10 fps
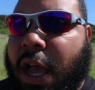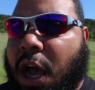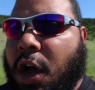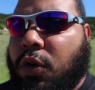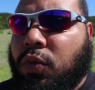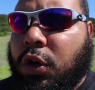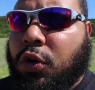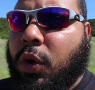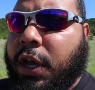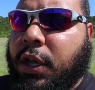now
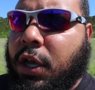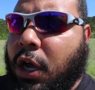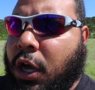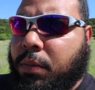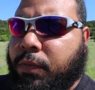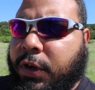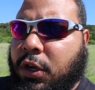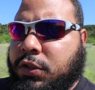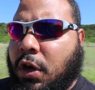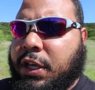real quick,
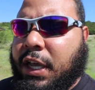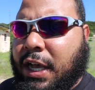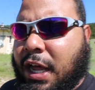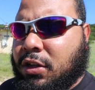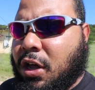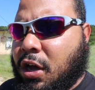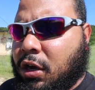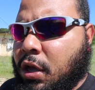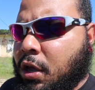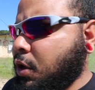video is already getting kind of long.